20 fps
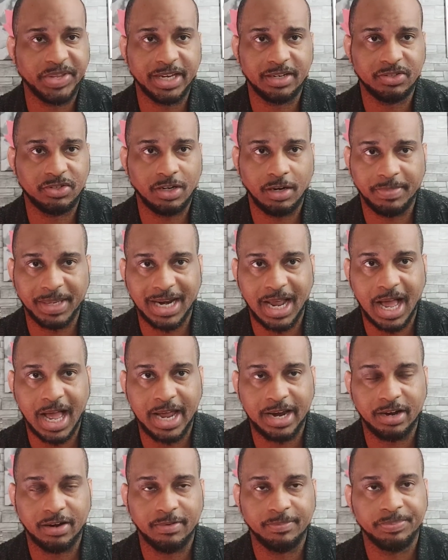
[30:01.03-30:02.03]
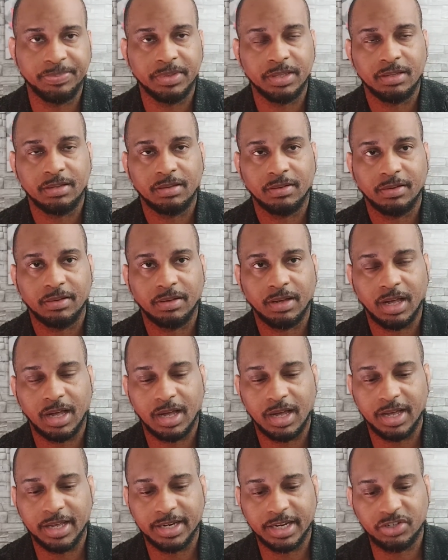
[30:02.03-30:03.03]
they should have been higher
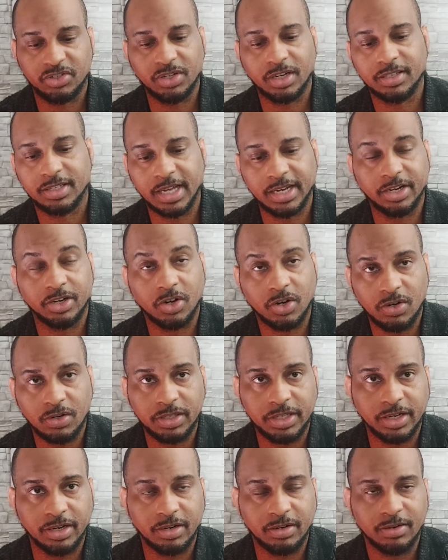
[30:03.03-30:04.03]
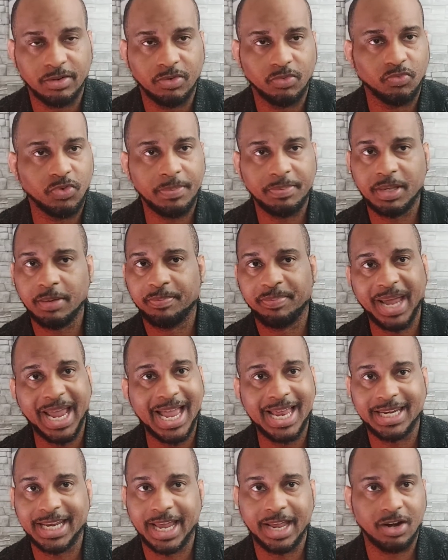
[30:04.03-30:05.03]
uh, and they should have done it earlier, rip the
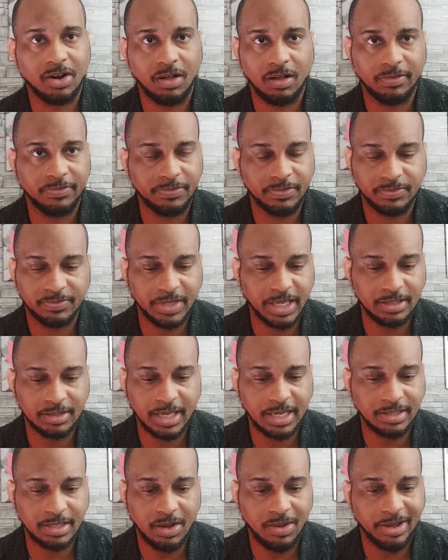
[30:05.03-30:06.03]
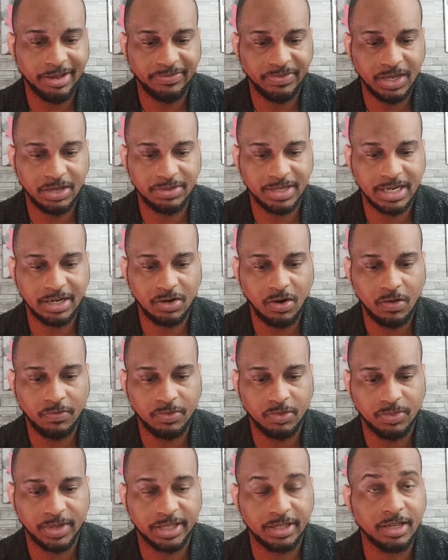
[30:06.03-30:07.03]
band aid off. That, that's how I feel. Get it
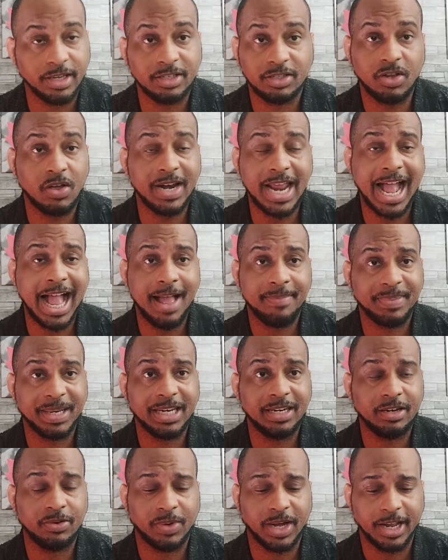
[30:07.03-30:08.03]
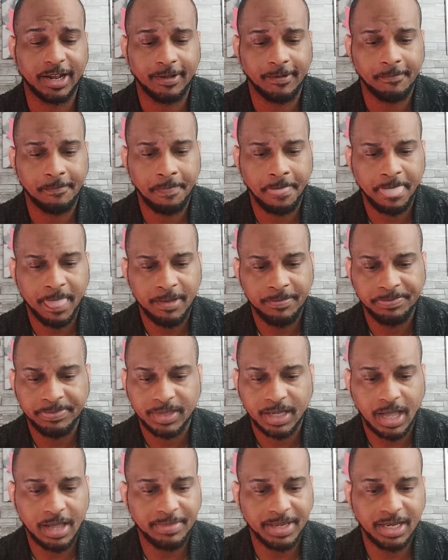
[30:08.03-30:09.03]
over with. It's going to happen anyway.
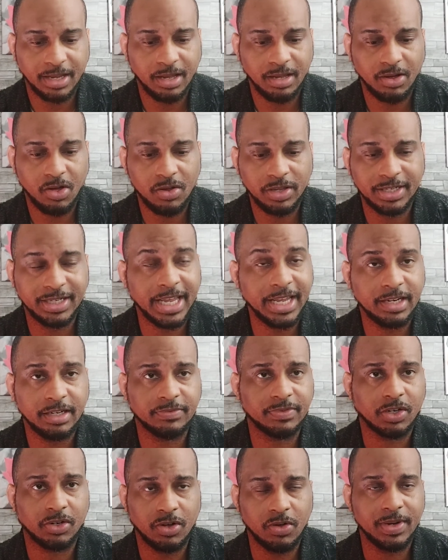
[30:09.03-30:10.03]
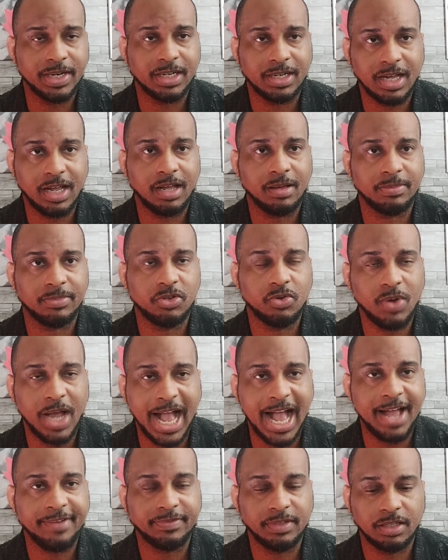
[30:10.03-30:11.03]
I mean, uh, all the negatives are going to come. You
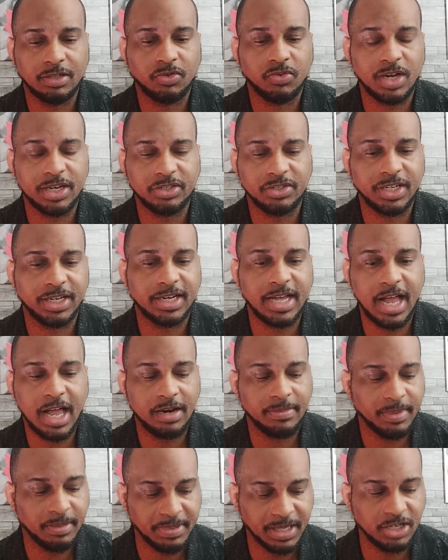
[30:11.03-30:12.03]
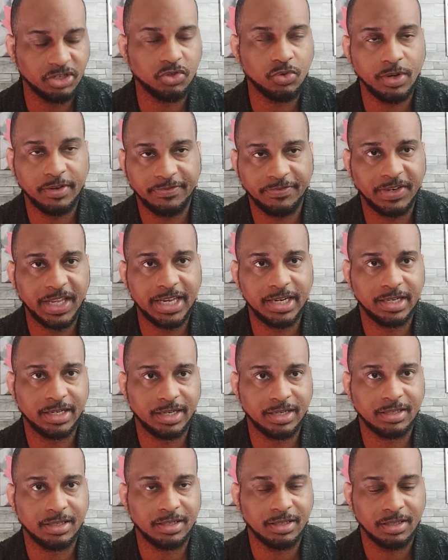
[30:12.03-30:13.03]
have to crush the economy because you inflated
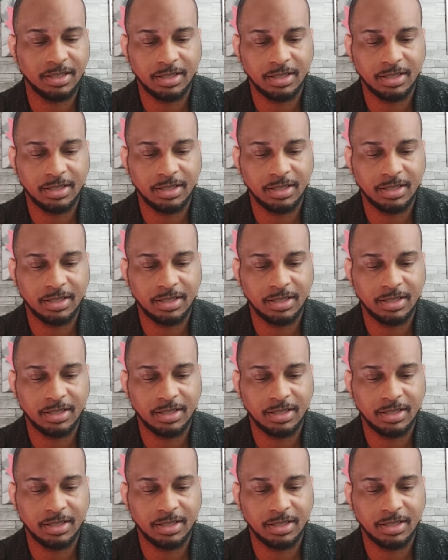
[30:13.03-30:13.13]
it.